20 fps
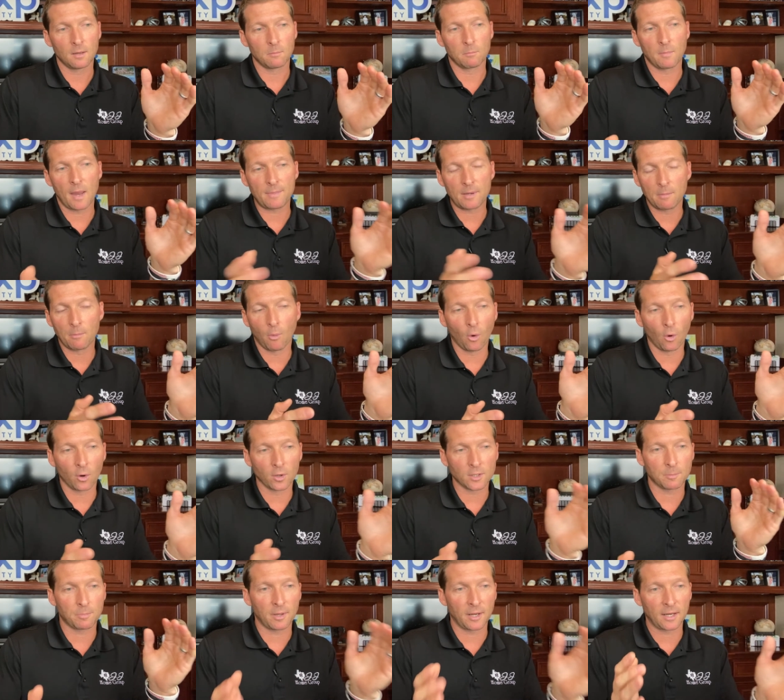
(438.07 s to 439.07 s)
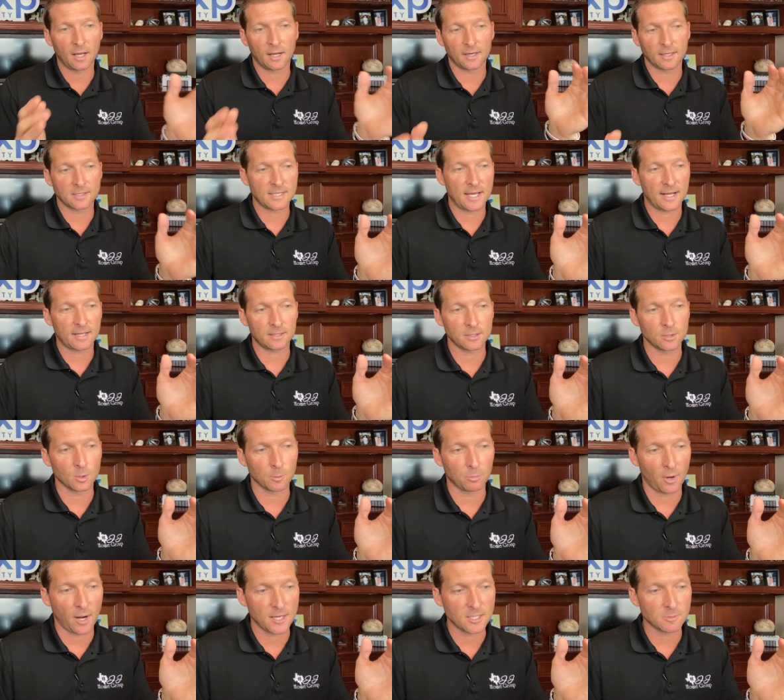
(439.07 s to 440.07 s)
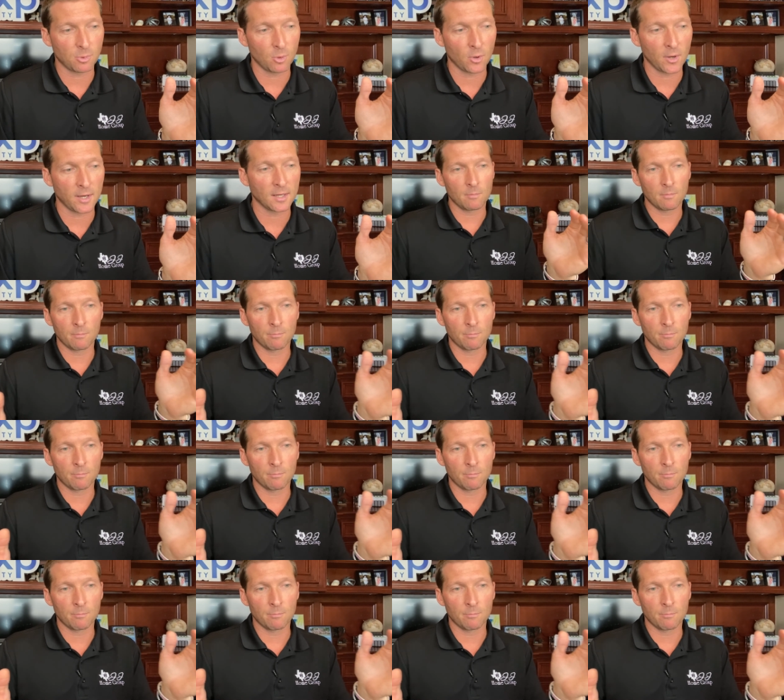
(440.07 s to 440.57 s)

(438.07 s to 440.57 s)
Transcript: maybe more depending on exactly your price point.